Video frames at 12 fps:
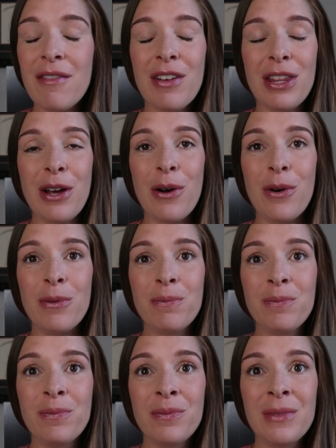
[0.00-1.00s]
even
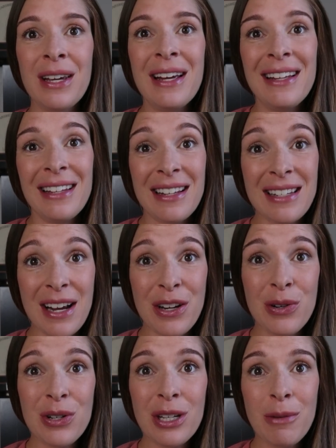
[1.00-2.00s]
though that's
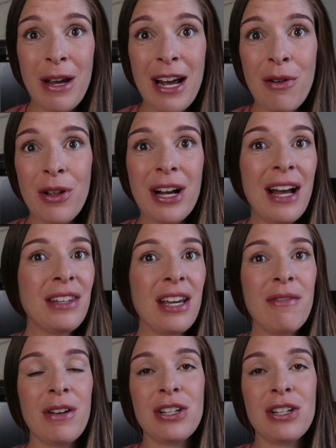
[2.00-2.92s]
not usually my outlook on life.